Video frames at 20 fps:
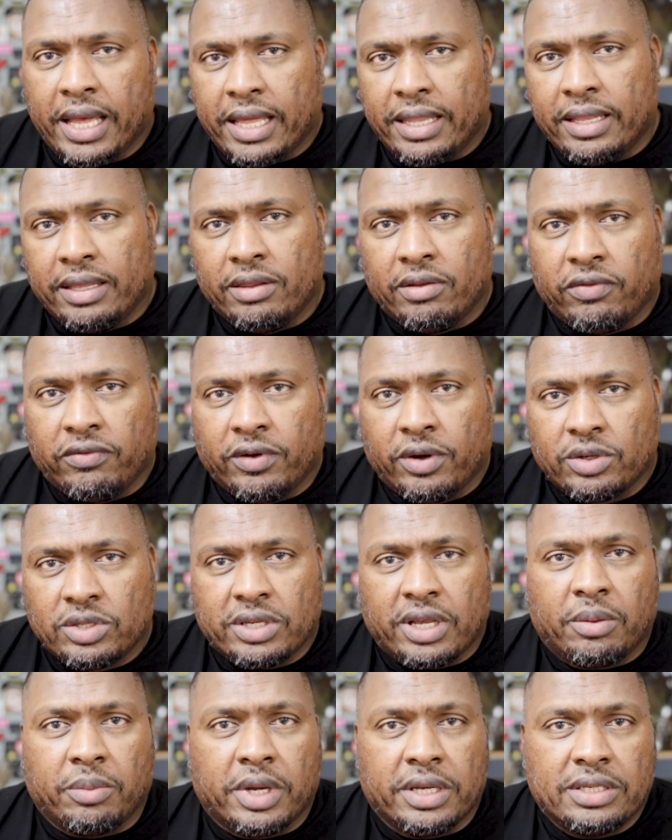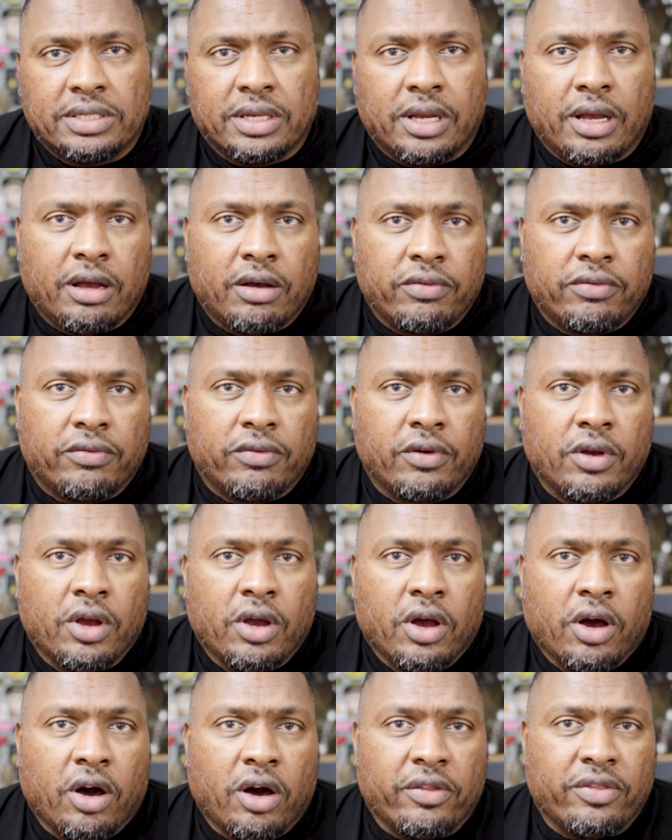And then the folks like myself
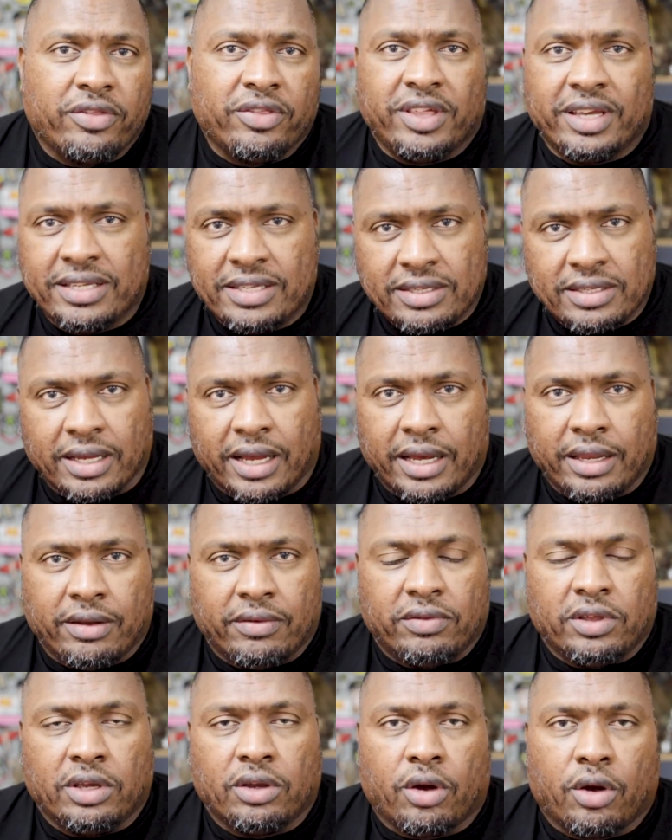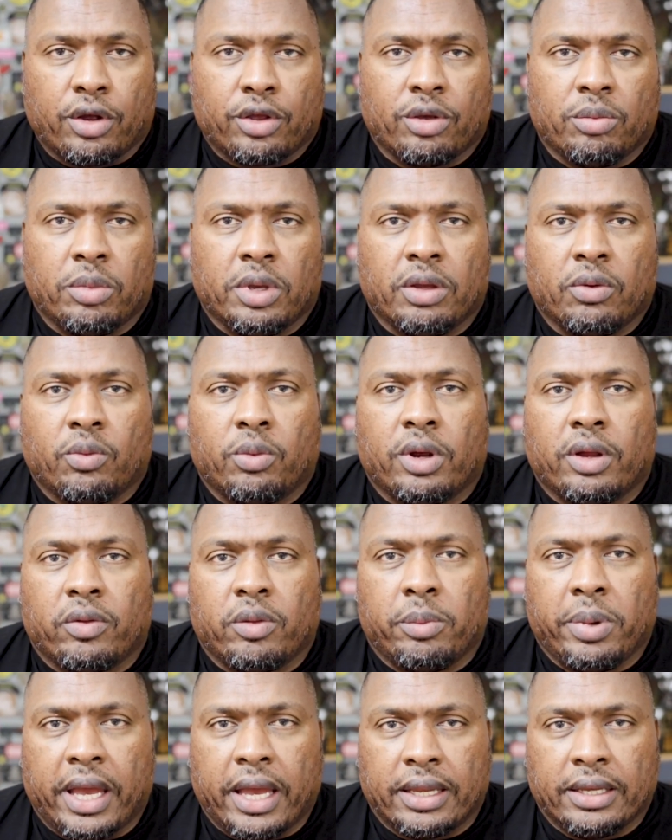on this side of the argument, we're
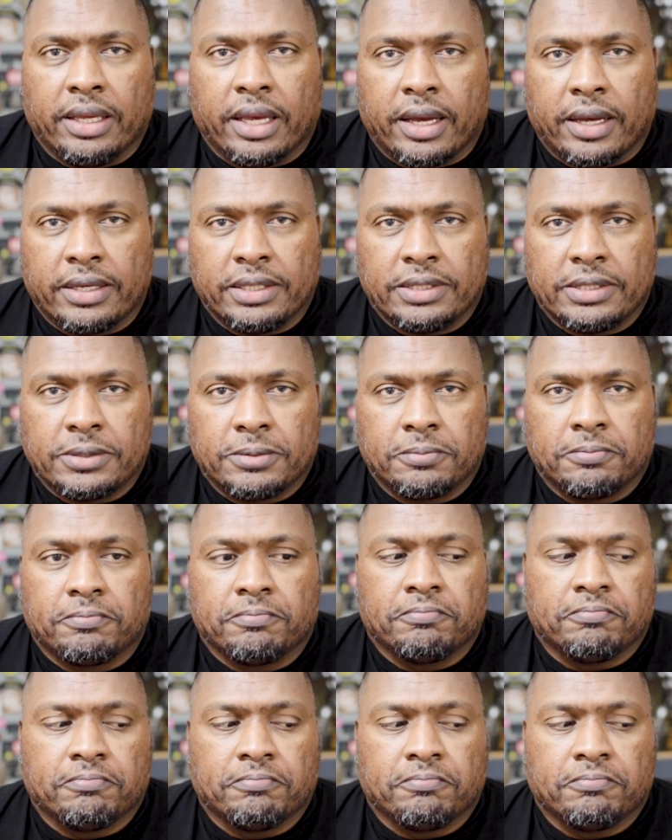the bad guys.